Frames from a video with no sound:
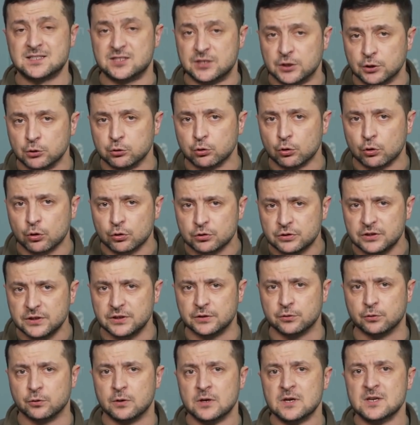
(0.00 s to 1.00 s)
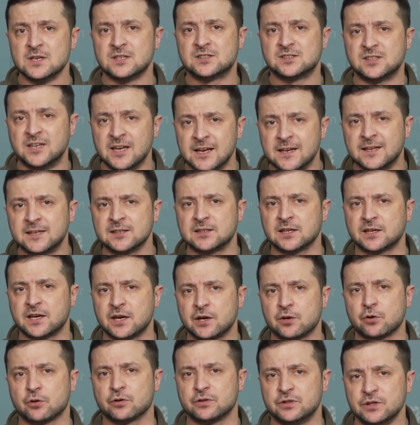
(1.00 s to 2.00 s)
You won't have a
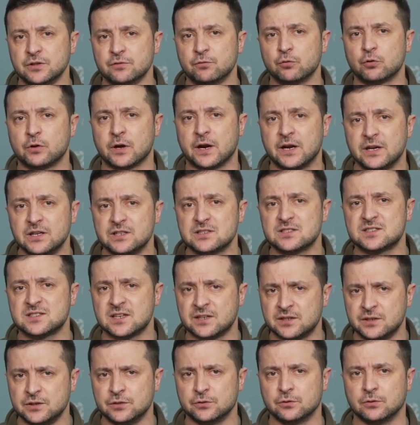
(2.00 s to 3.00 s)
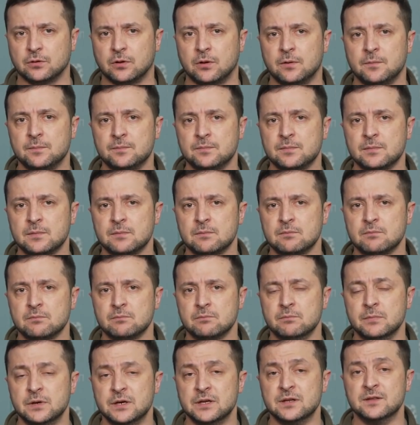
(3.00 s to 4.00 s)
single quiet place on this earth
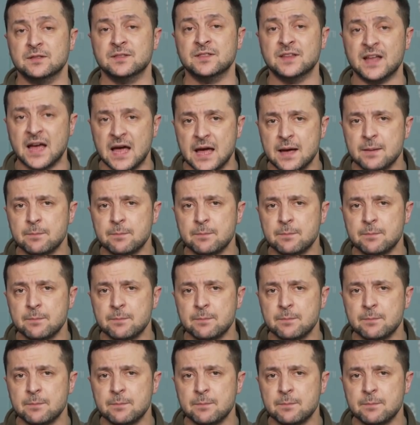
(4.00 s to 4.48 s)
except a grave.